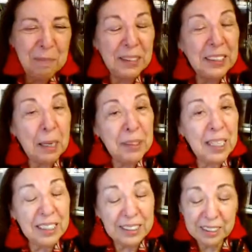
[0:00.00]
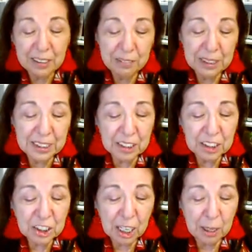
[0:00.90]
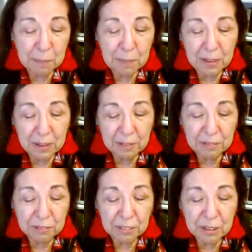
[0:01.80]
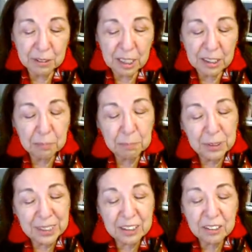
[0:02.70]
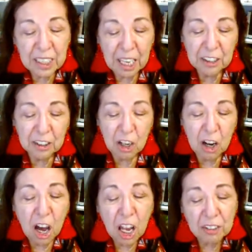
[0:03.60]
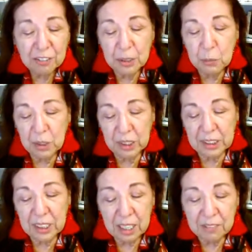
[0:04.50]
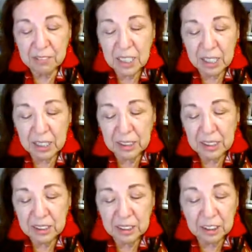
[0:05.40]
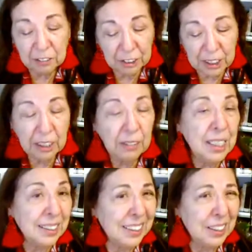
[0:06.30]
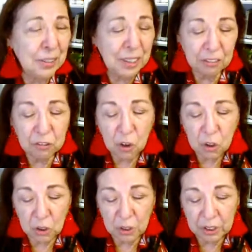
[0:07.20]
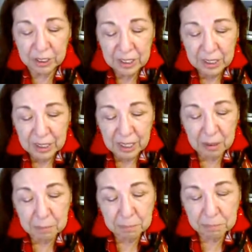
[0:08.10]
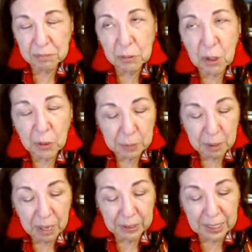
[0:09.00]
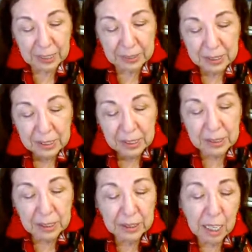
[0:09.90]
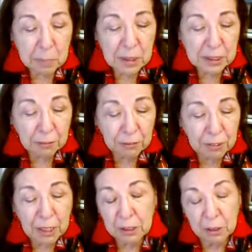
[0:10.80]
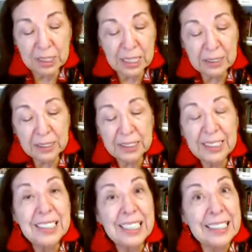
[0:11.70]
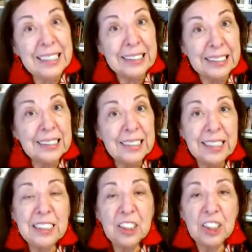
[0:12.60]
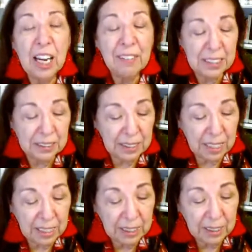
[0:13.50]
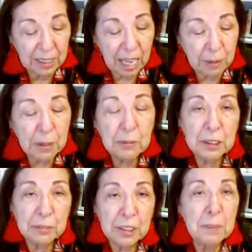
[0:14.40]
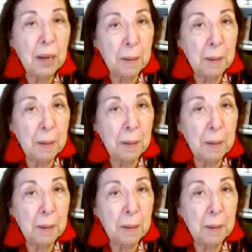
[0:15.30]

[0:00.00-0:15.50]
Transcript: But Gabriela did a really good job of kind of putting together all of the work that I've done in the different areas, including folklore, and wrote about that. And then Carmen, Taf- oh no, then Sigue Denise, Denise Chavez. And that one was written